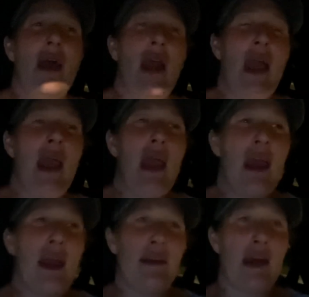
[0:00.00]

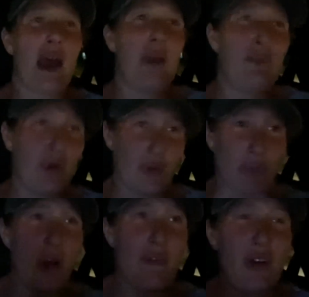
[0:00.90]
And I pulled
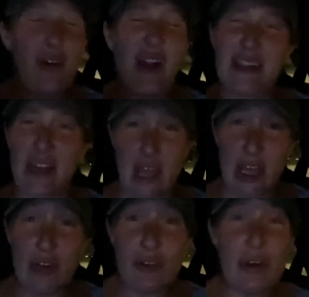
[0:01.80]
over and I said,
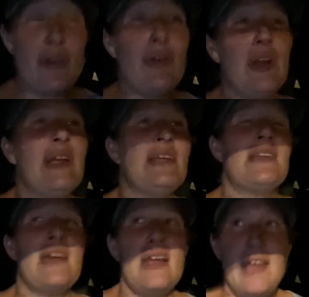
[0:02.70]
Andrew? And he
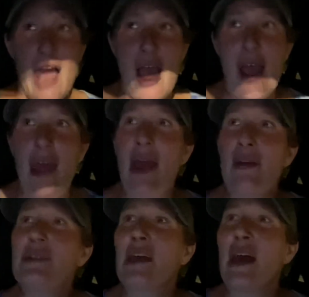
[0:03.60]
said, yeah. And I
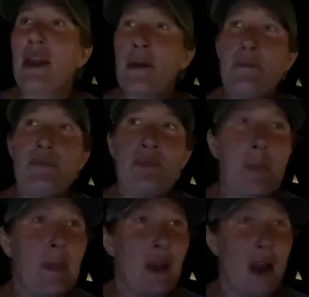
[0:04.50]
was like,
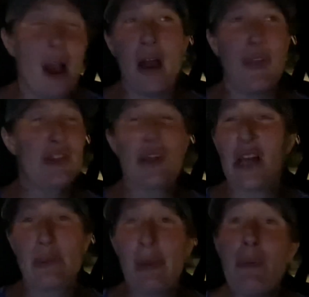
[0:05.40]
oh, there's
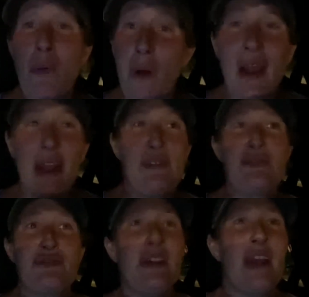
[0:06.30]
lots of people walking in the
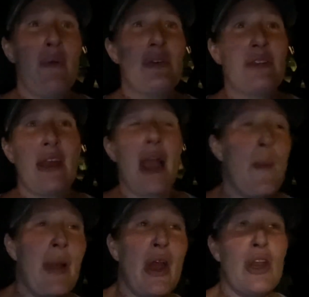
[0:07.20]
street. I was like, how
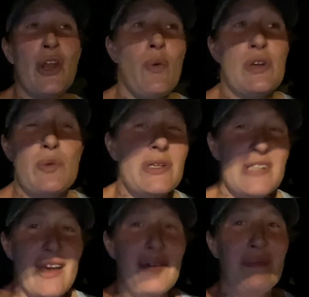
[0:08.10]
am I going to know which one's
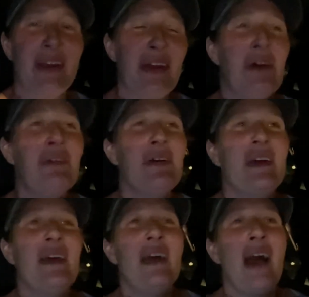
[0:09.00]
him, you know?
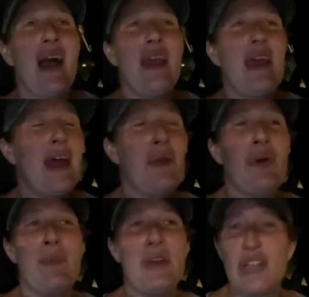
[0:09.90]
And I don't want
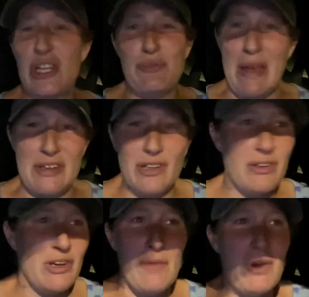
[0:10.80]
to be judgmental,
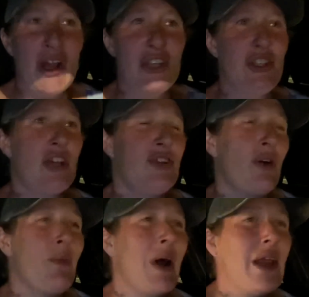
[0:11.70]
you know, I'm not going to judge
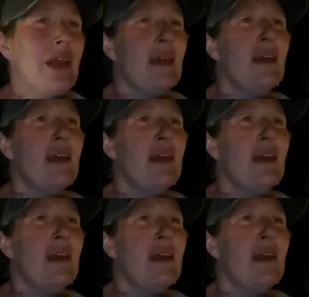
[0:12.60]
nobody.